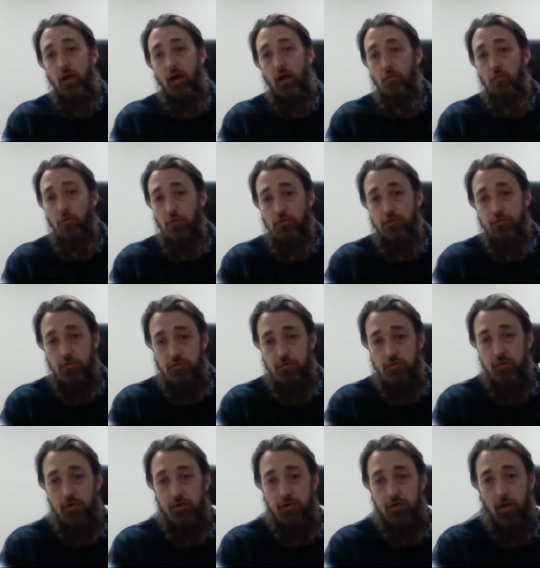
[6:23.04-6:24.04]
at
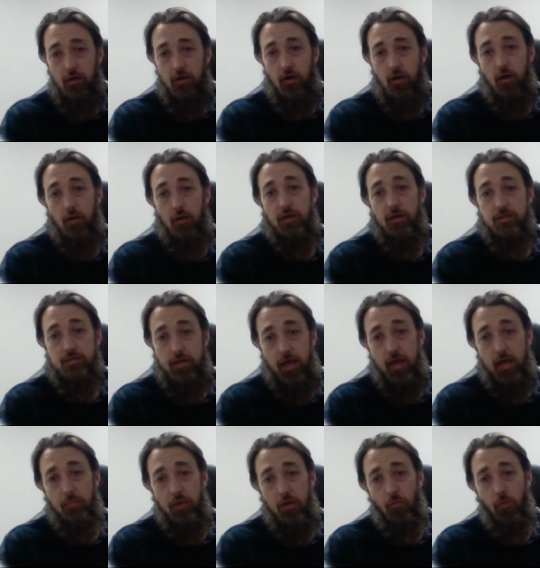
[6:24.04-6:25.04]
rootsforstrength.com. That's
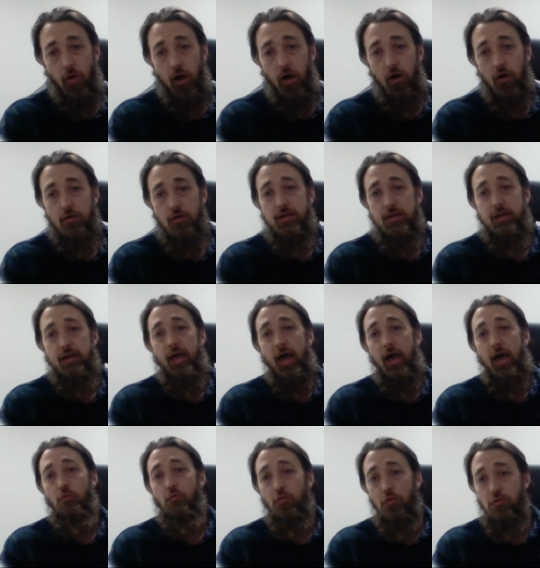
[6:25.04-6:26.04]
kbyrd
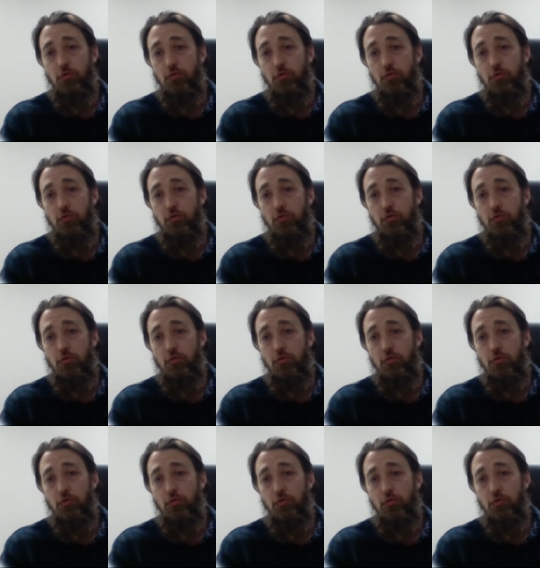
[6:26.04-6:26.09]
at